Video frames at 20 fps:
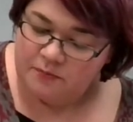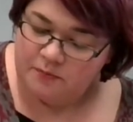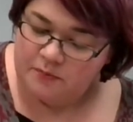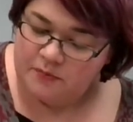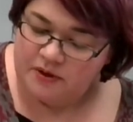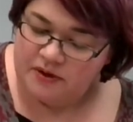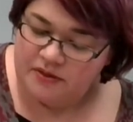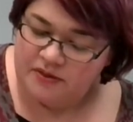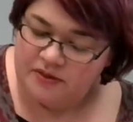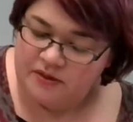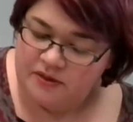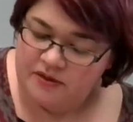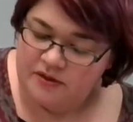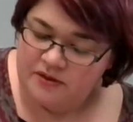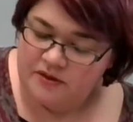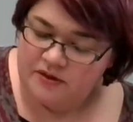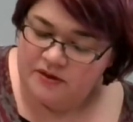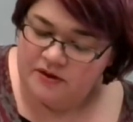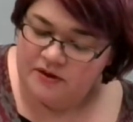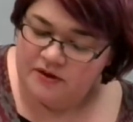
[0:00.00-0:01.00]
month,
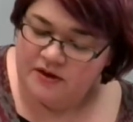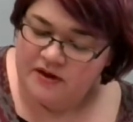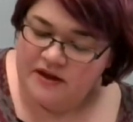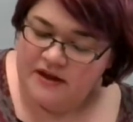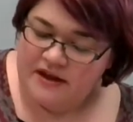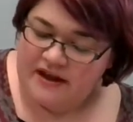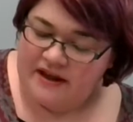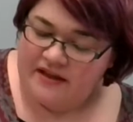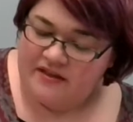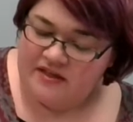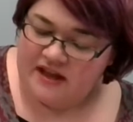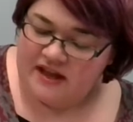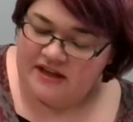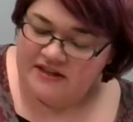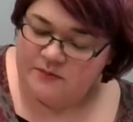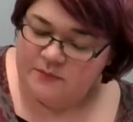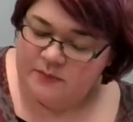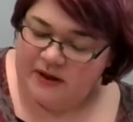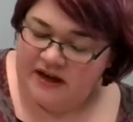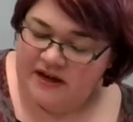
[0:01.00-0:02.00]
and
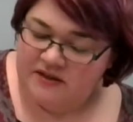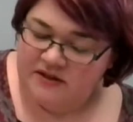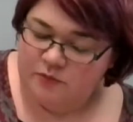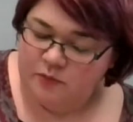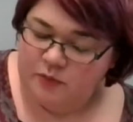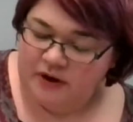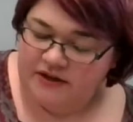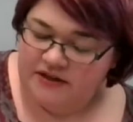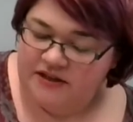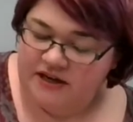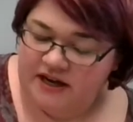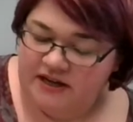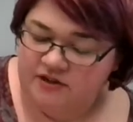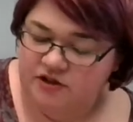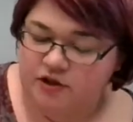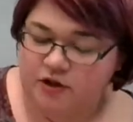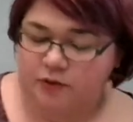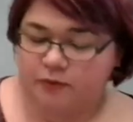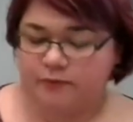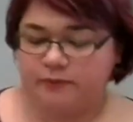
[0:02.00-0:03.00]
that's page
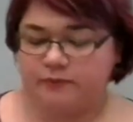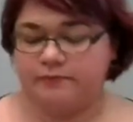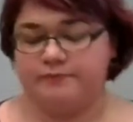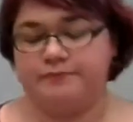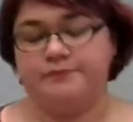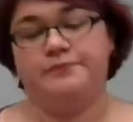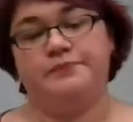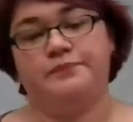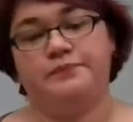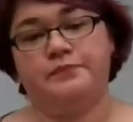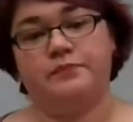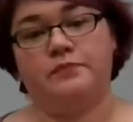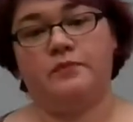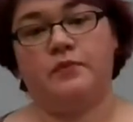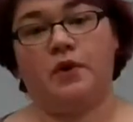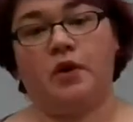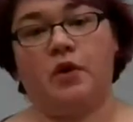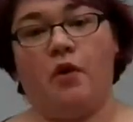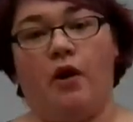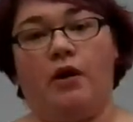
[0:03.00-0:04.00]
1-2.
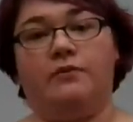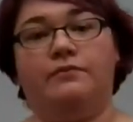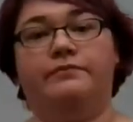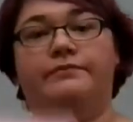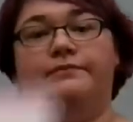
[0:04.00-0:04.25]
Cool.